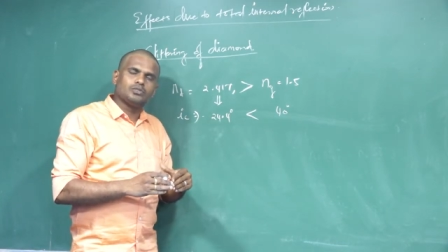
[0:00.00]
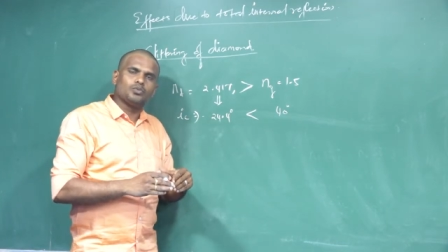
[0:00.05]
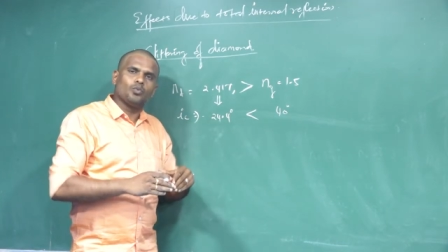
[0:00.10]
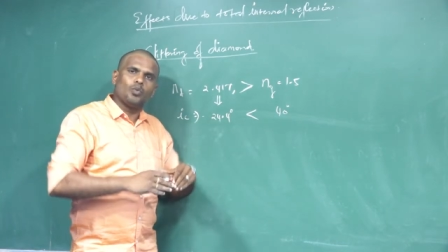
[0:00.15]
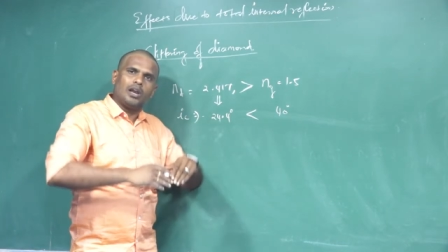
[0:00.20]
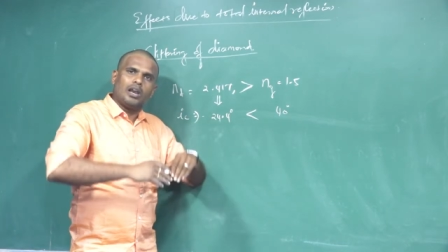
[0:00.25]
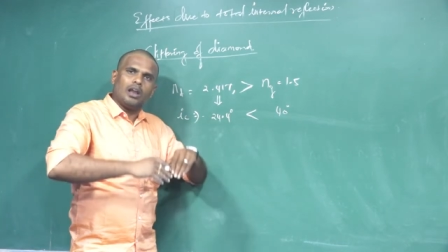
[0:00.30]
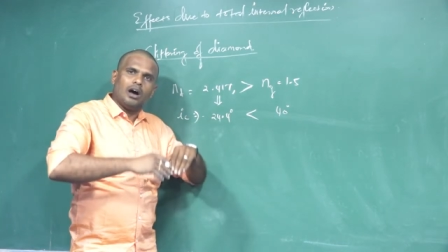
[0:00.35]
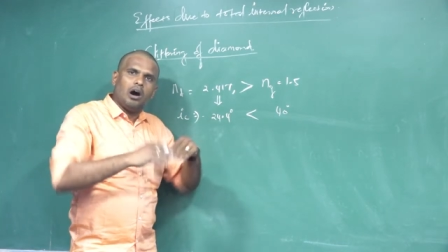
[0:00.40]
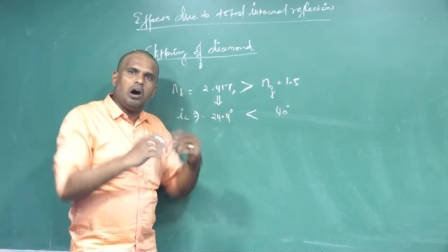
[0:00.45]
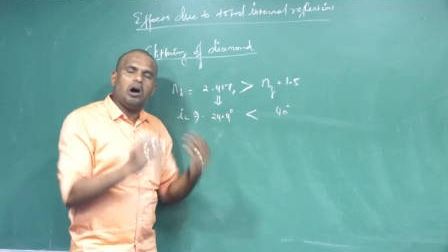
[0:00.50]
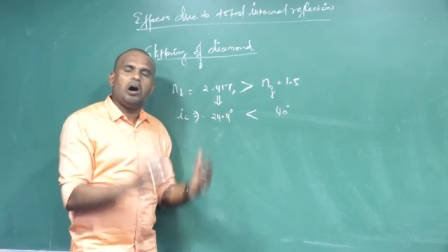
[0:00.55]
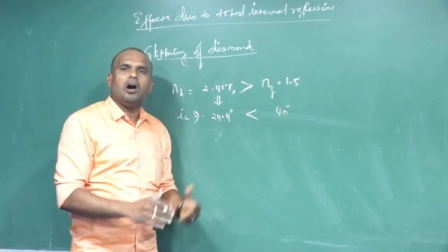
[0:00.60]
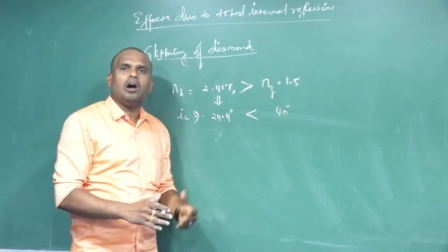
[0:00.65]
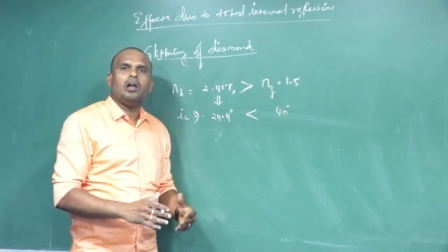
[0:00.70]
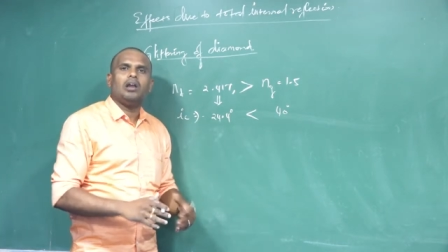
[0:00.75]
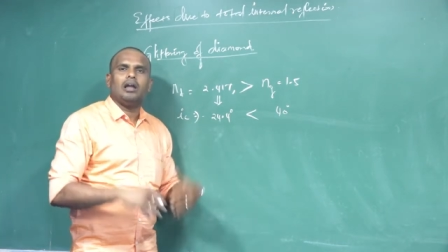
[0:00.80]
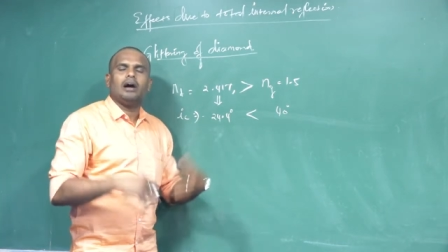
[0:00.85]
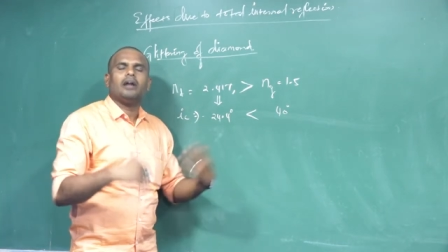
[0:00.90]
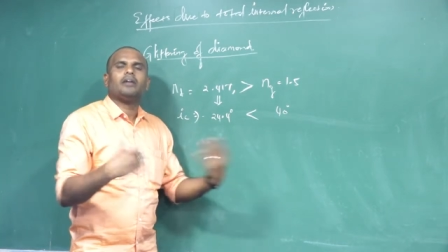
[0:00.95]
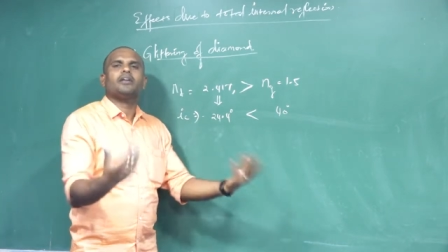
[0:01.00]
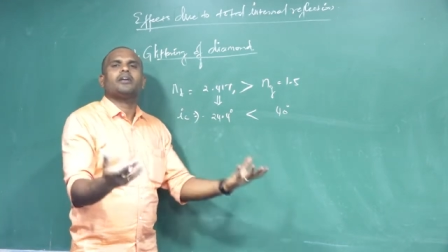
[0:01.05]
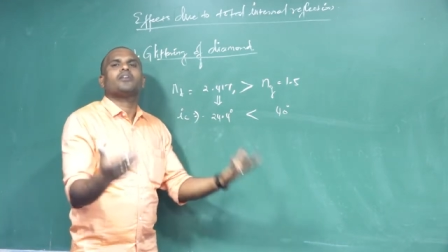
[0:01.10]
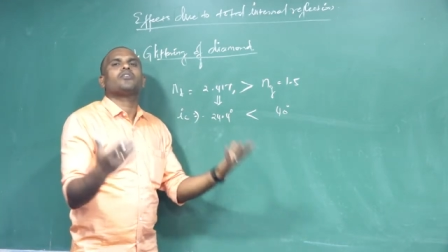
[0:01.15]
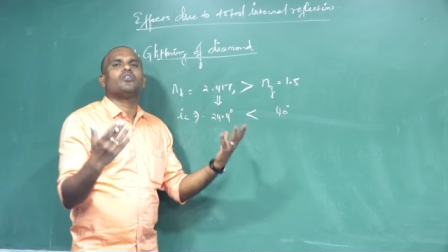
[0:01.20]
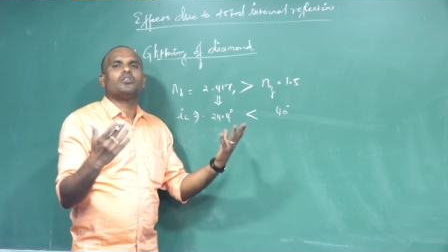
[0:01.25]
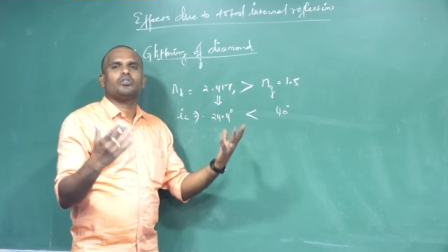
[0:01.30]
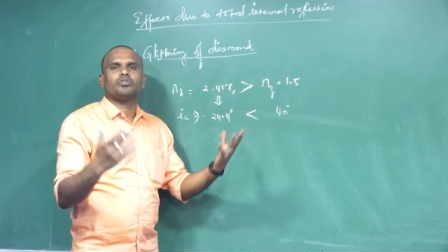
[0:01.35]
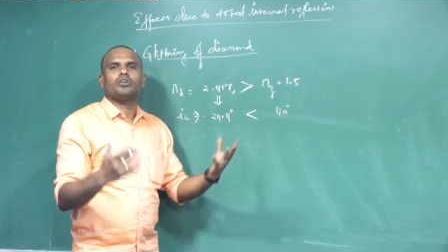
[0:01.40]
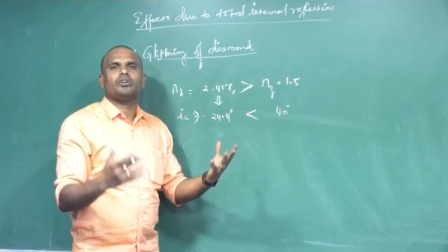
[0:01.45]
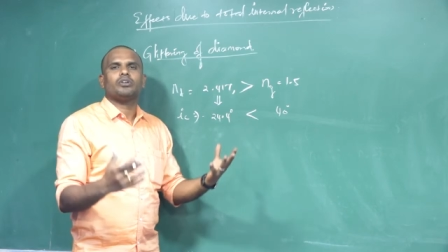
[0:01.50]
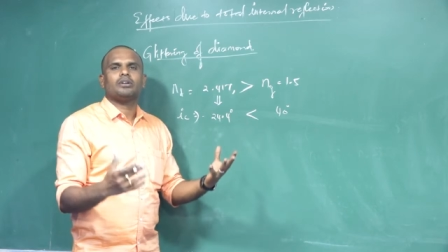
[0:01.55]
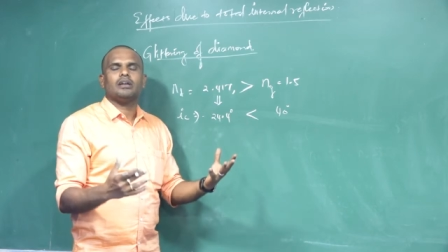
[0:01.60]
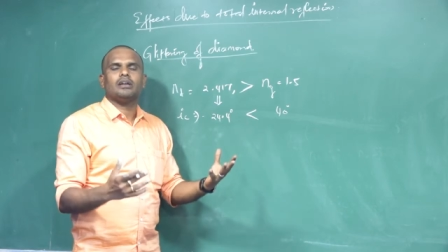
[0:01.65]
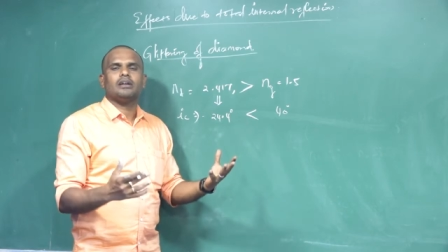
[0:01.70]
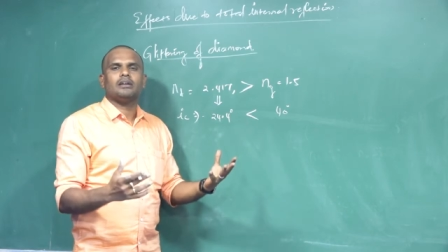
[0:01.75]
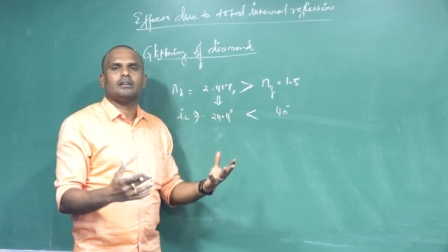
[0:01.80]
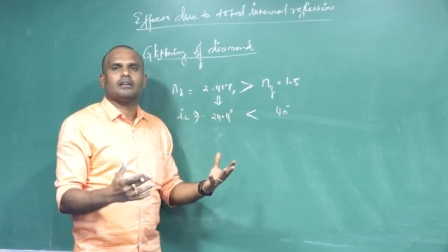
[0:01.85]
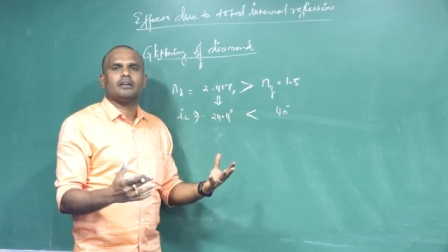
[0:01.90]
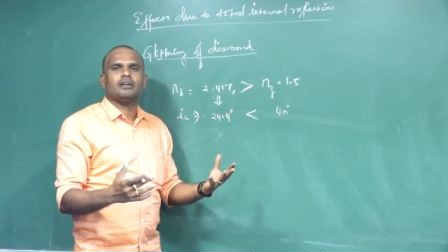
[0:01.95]
will all undergo total
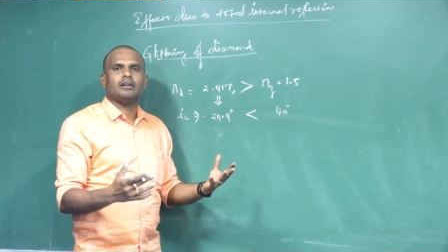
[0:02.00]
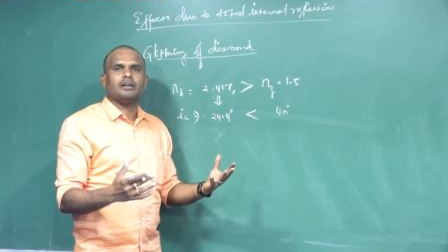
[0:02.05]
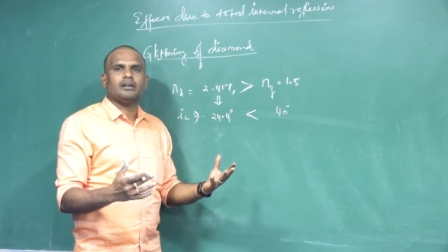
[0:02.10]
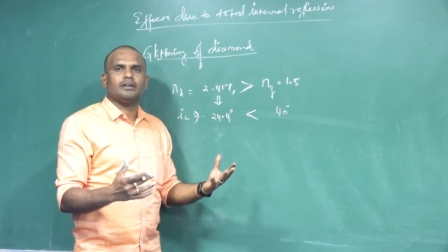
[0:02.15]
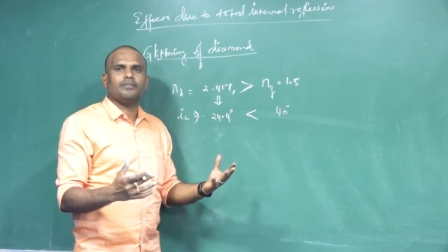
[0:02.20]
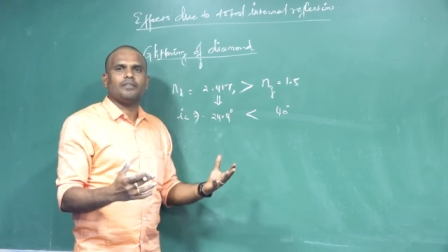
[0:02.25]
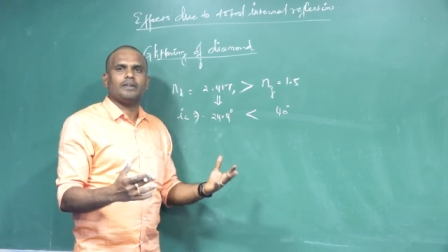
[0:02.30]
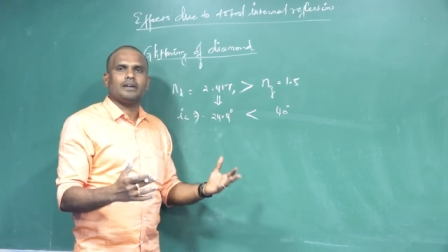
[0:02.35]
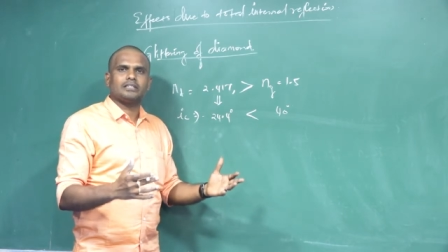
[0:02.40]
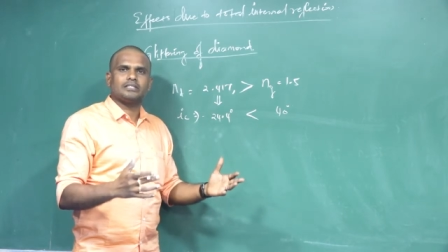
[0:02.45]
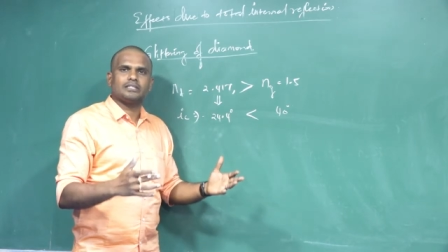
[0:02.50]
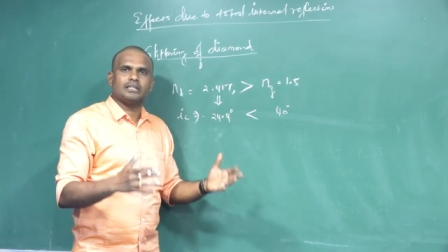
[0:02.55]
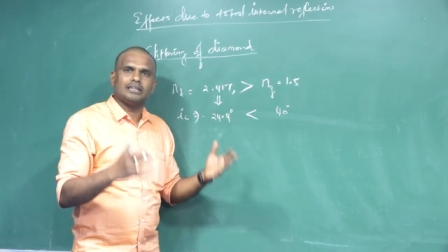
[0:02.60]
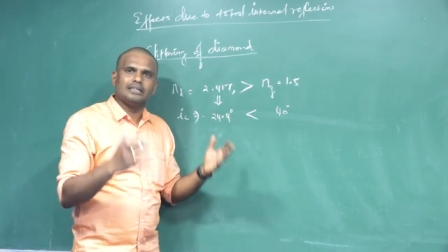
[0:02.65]
internal reflection